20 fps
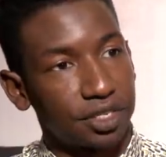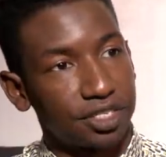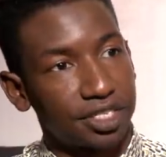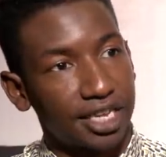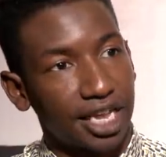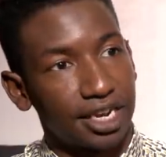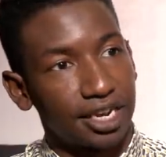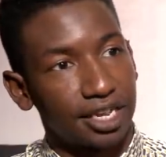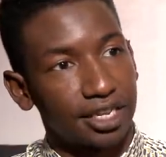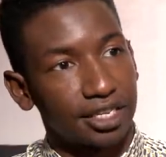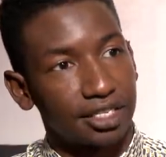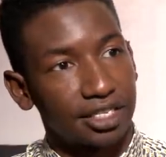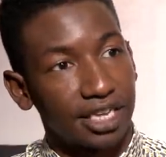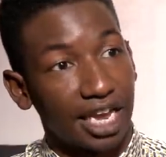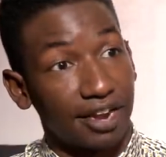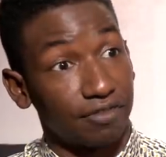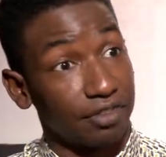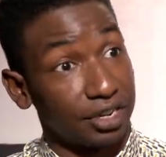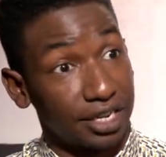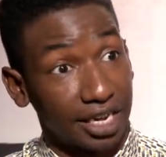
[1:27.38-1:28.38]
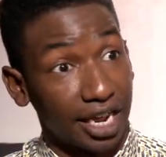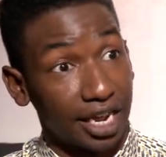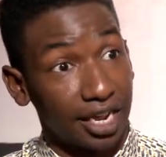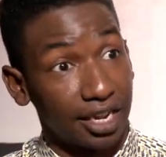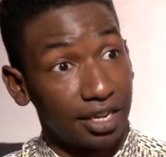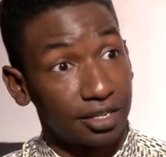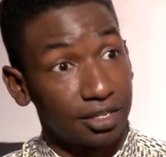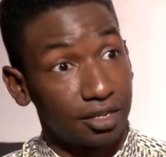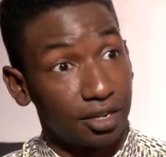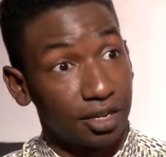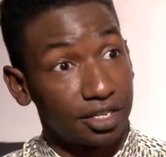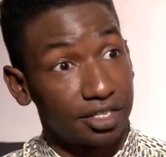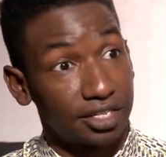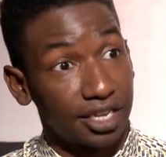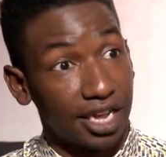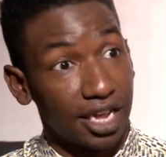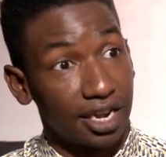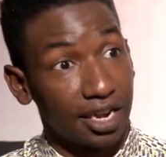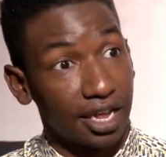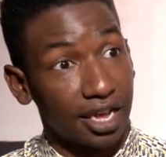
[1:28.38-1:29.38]
would send us every day on
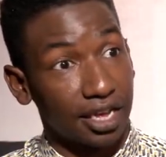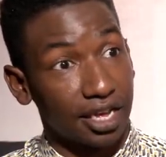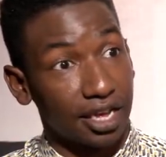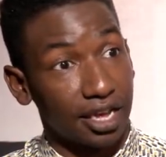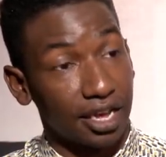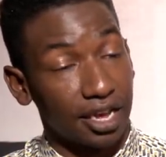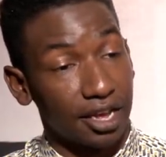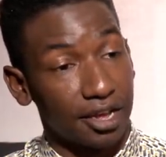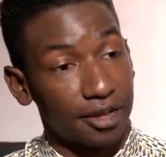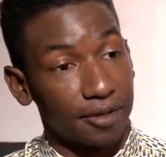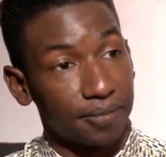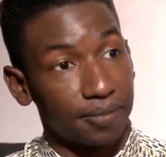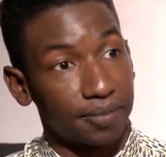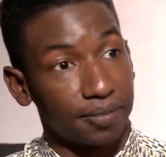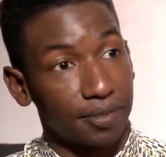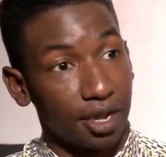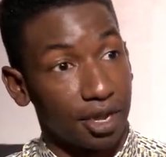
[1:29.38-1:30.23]
set like a, um,